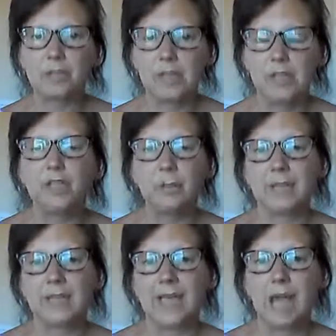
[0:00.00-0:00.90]
much that you can do
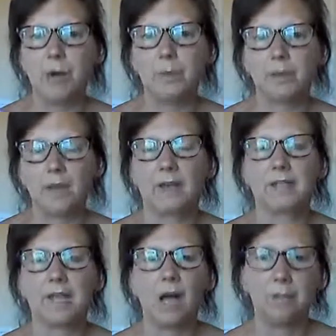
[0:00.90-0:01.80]
to get help with
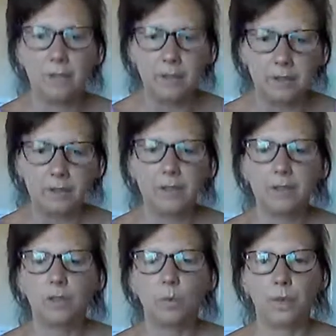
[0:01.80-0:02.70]
that, to help you
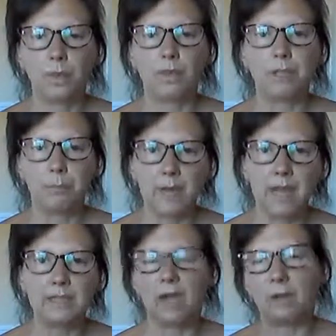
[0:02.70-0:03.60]
with this
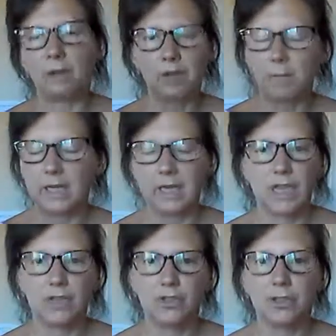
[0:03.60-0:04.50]
breakdown of
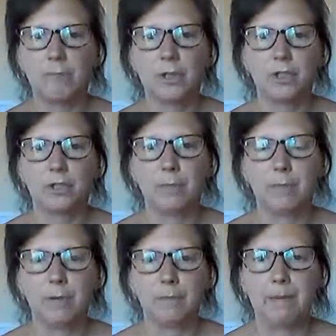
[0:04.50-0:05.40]
communication in your body during
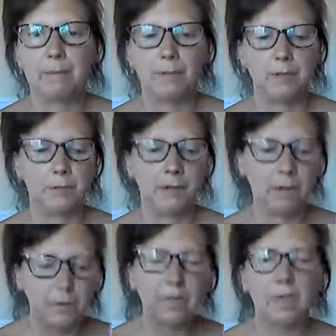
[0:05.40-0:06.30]
perimenopause by
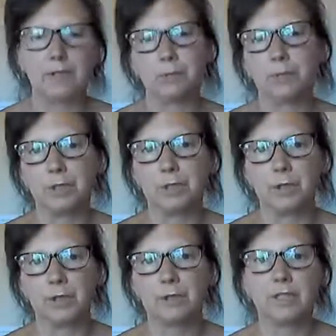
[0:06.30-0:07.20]
looking at some
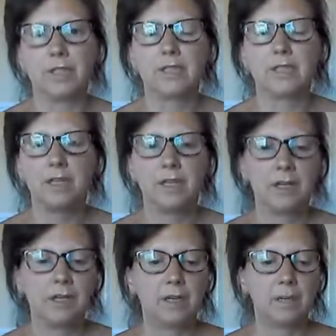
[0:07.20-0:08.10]
probiotics,
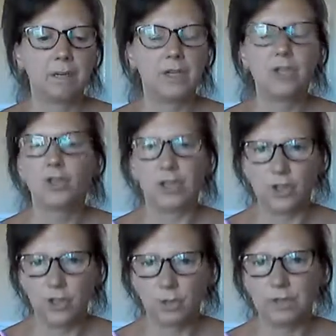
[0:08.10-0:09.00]
making sure that
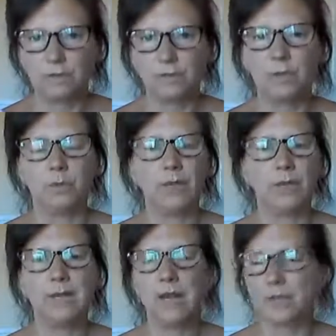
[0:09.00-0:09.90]
you're chewing your food,
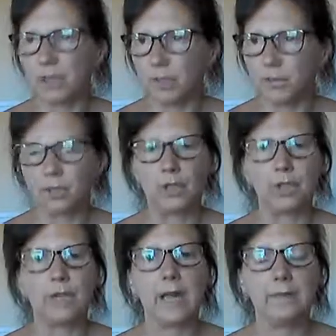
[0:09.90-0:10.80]
cutting out the gluten,
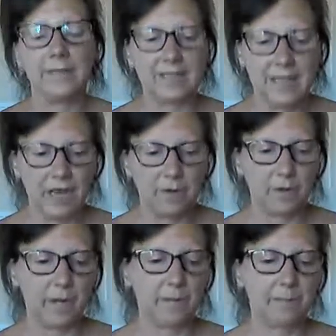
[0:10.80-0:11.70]
cutting out the
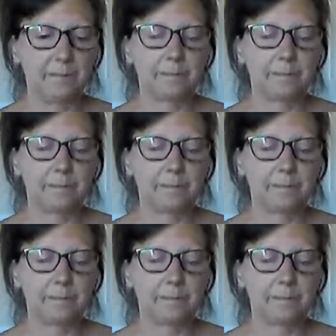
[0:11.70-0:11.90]
dairy,